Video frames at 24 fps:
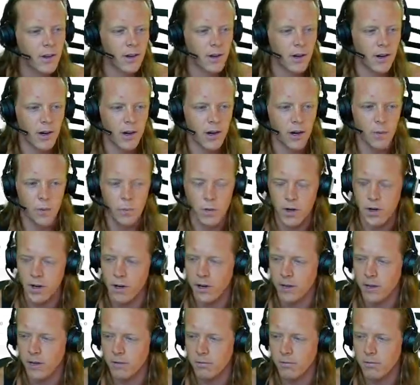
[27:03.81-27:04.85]
we're
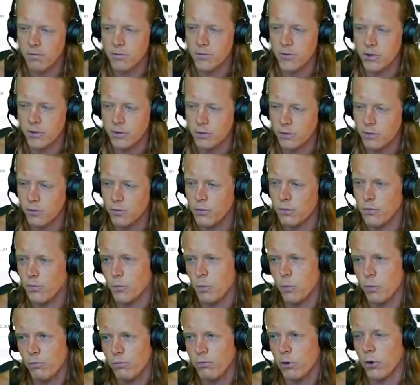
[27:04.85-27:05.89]
kind of just
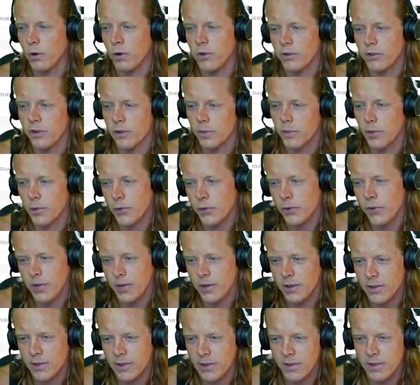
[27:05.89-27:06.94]
focusing mostly
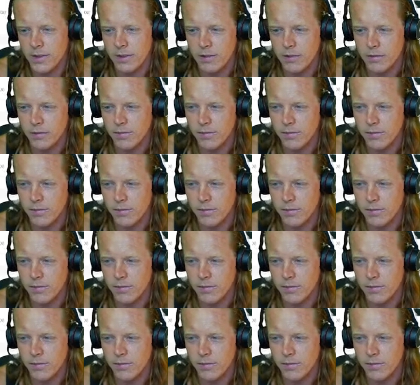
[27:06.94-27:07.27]
on the